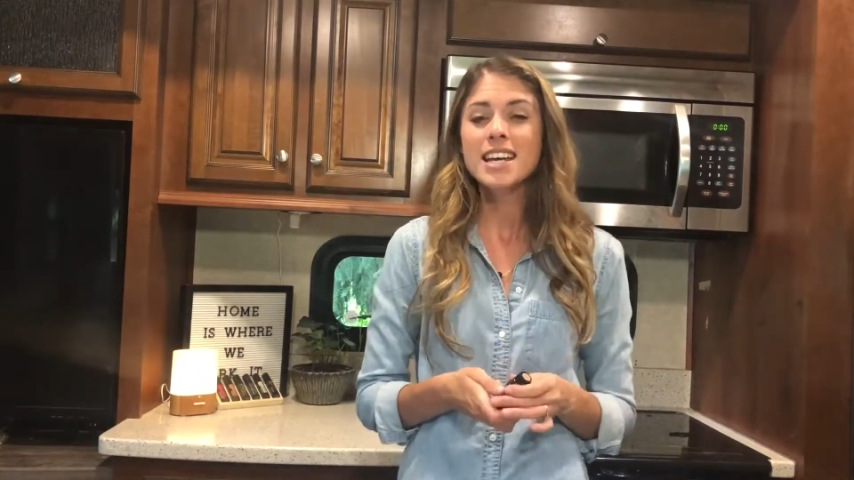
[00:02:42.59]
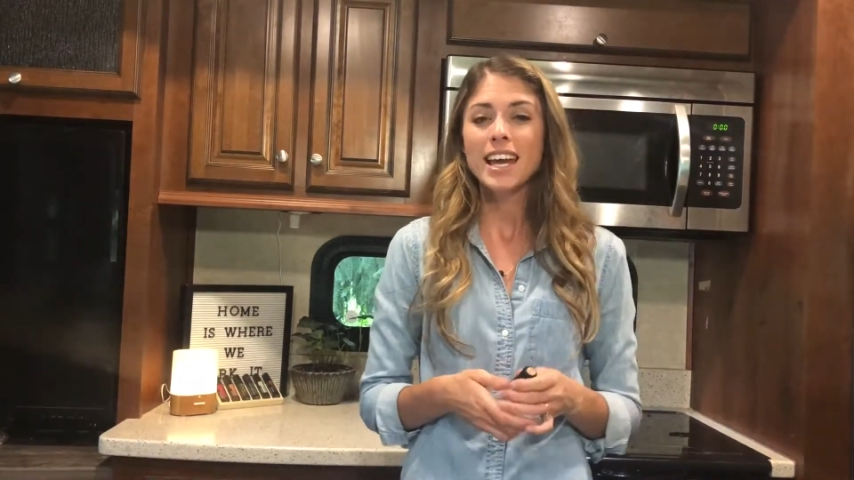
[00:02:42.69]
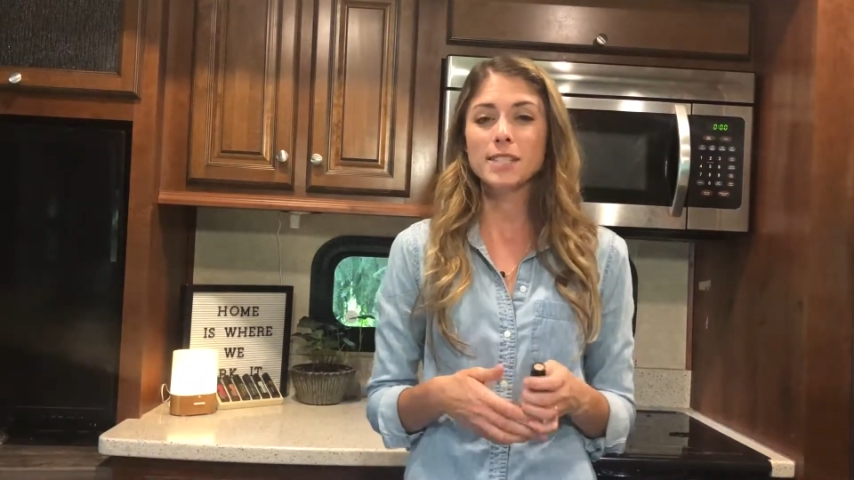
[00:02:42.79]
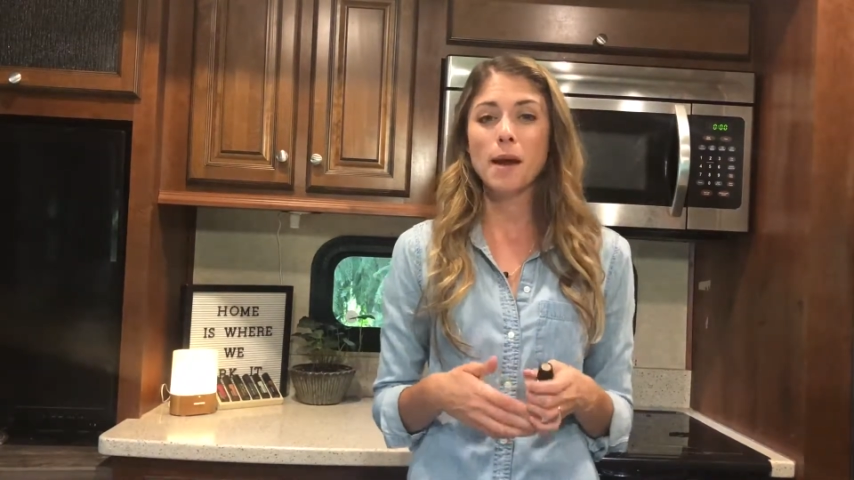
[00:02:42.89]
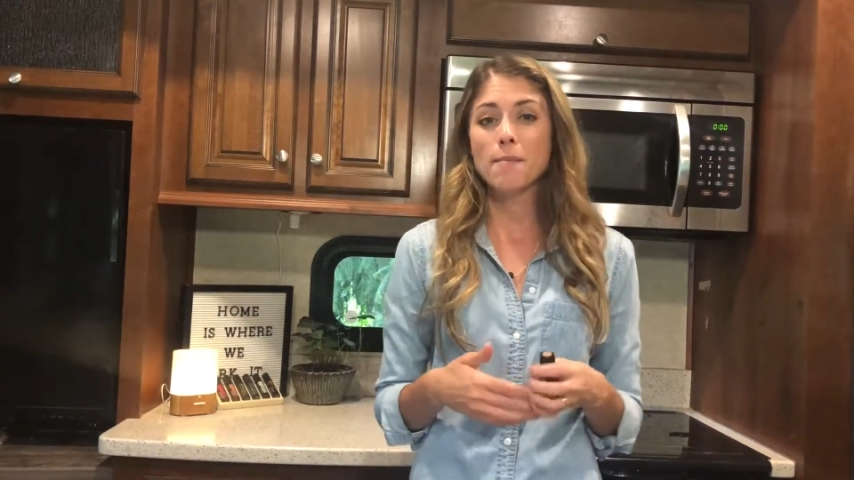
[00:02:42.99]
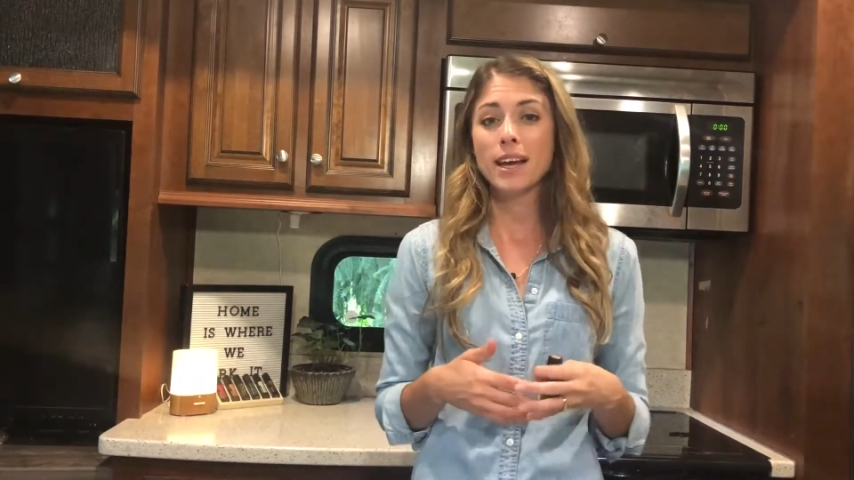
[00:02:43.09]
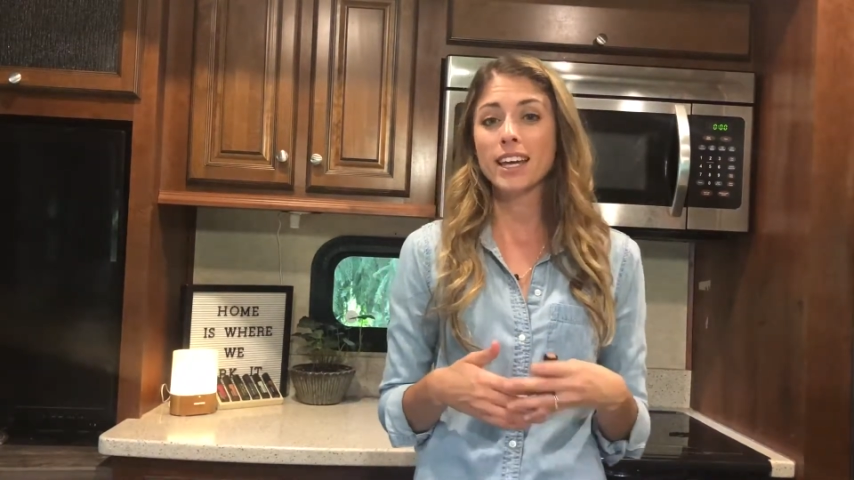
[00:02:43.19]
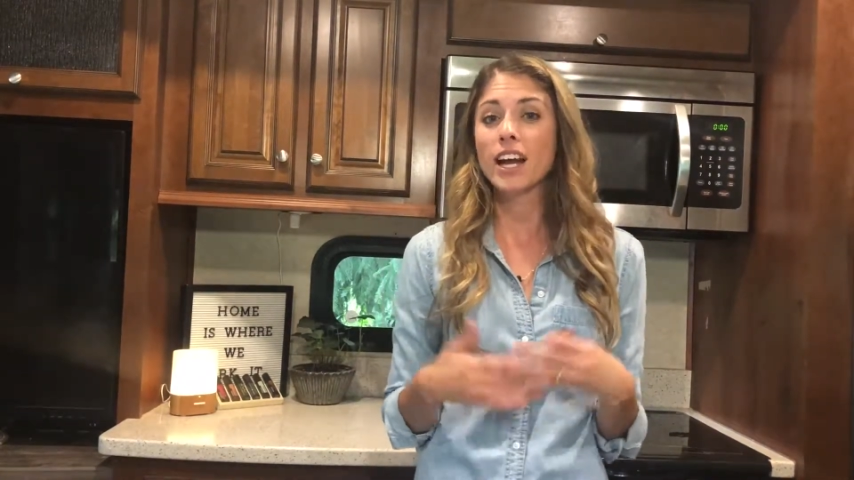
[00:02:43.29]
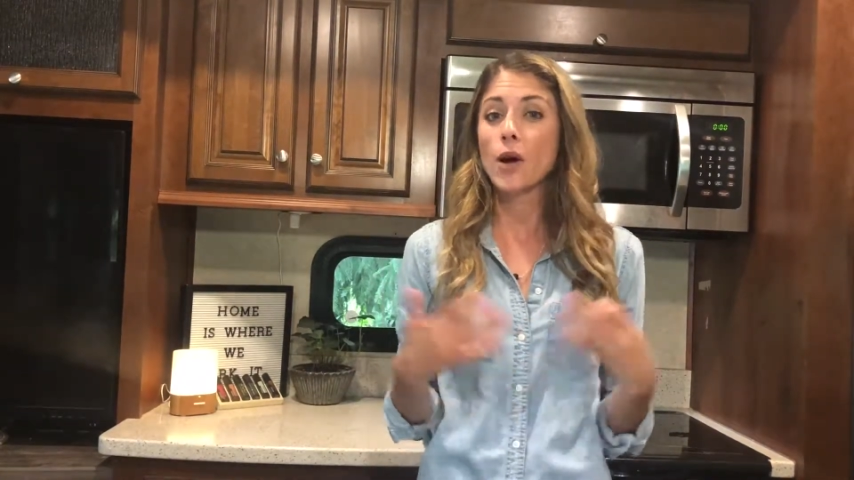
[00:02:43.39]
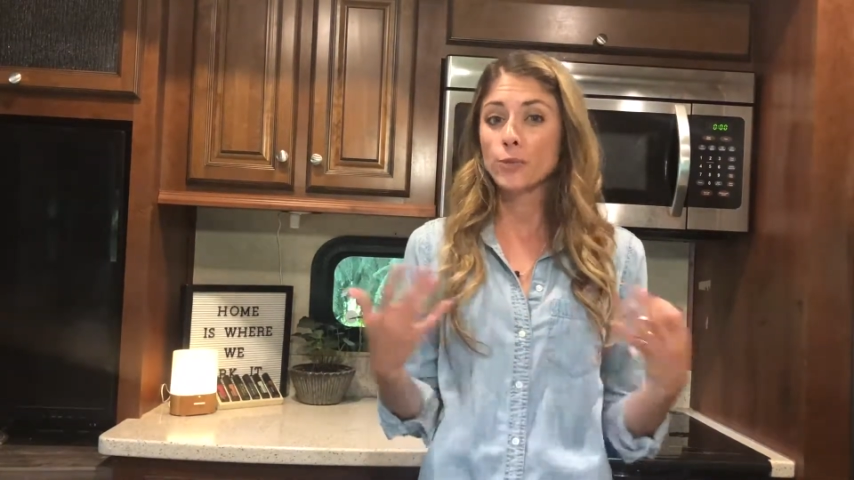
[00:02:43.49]
is by
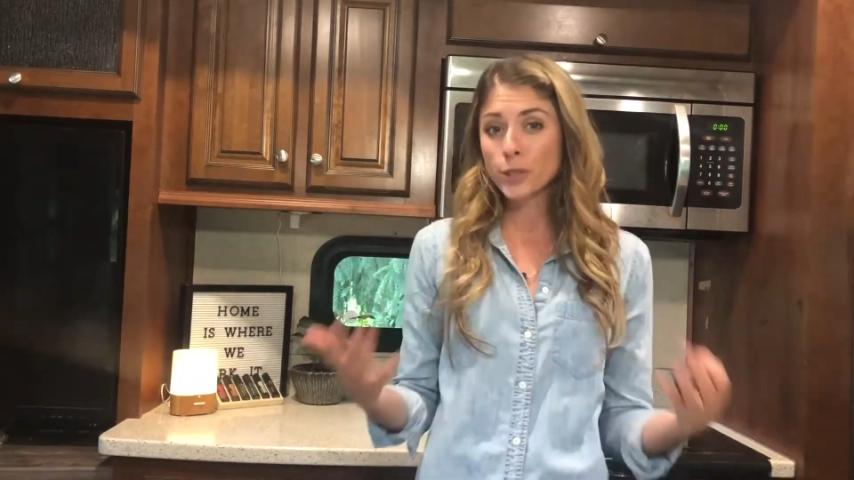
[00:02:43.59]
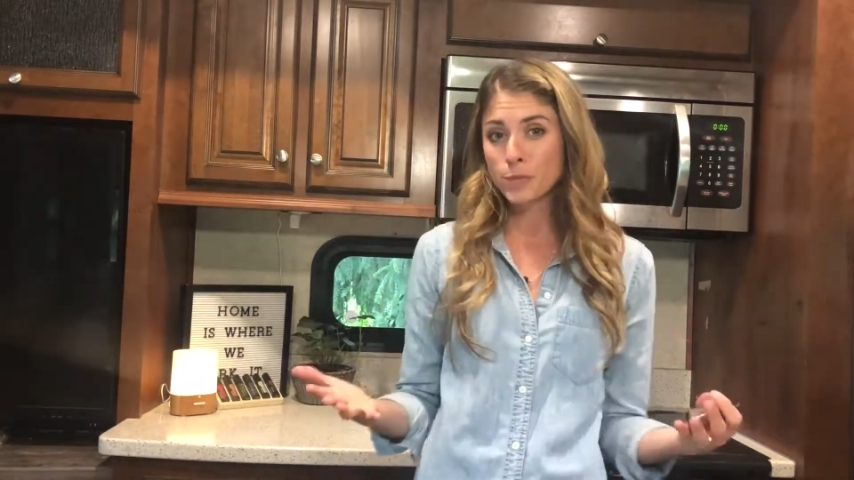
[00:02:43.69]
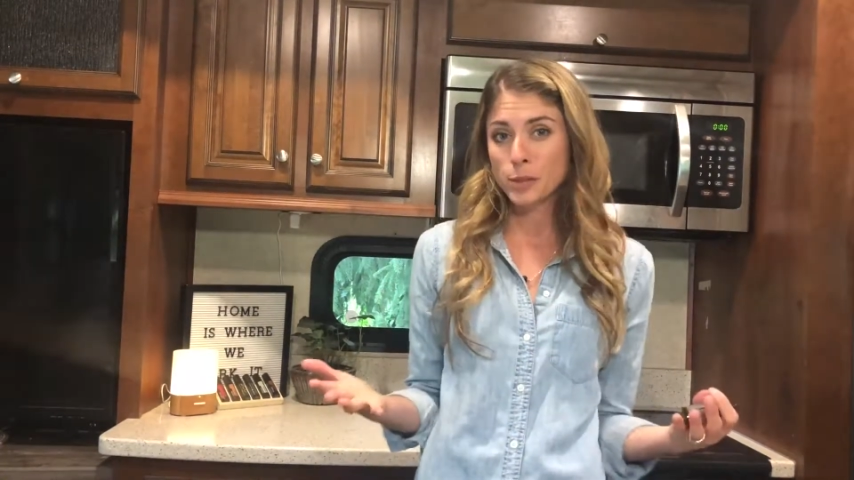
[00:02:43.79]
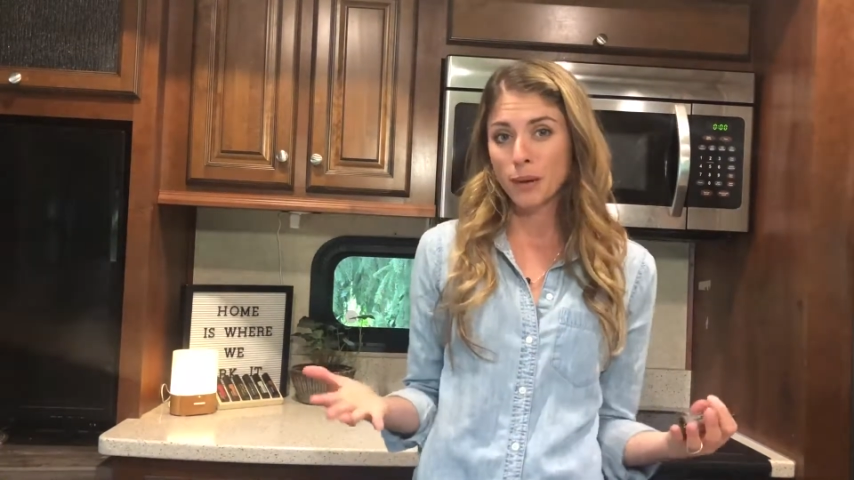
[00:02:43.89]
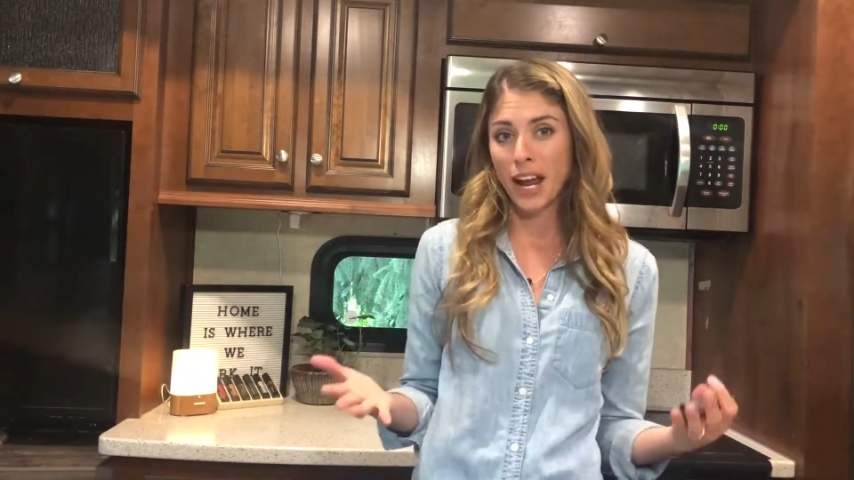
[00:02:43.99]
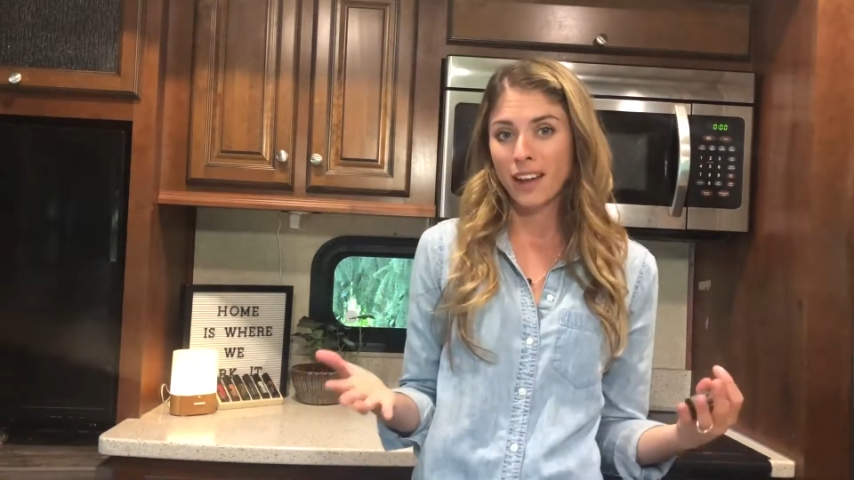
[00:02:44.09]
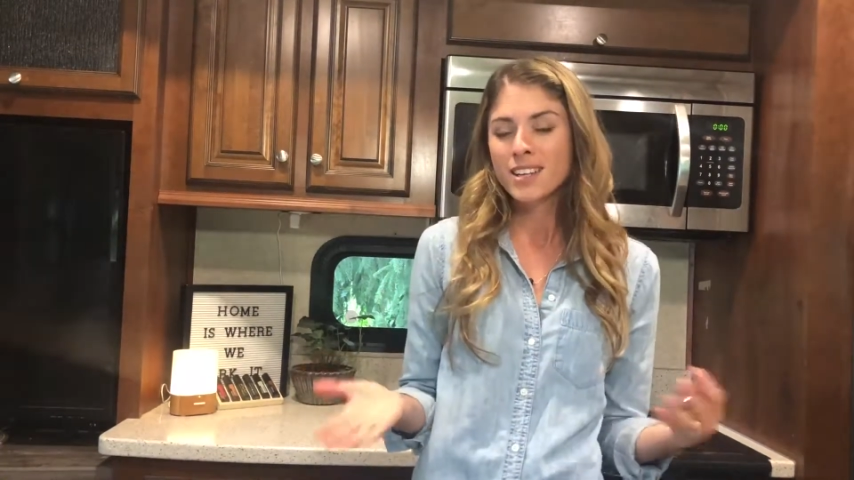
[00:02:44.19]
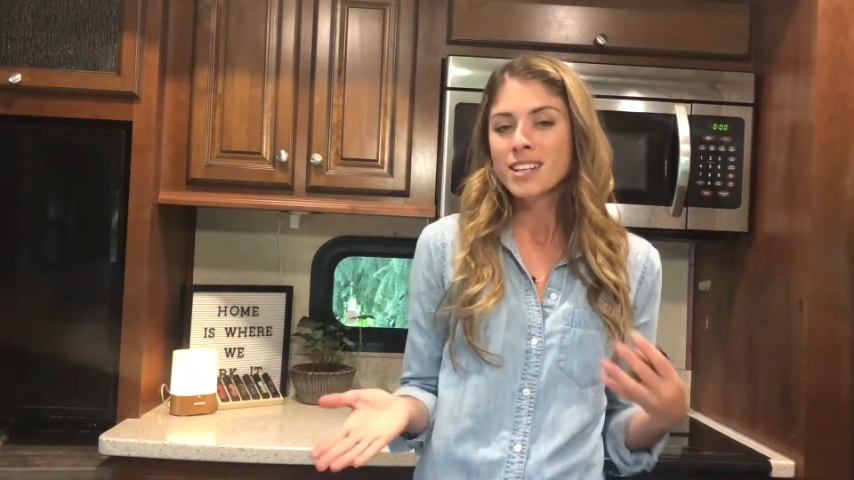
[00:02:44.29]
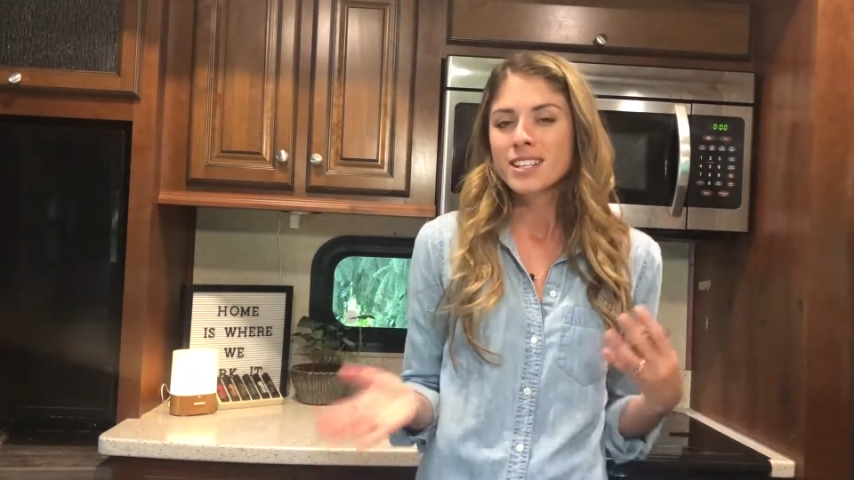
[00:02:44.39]
making a room spray.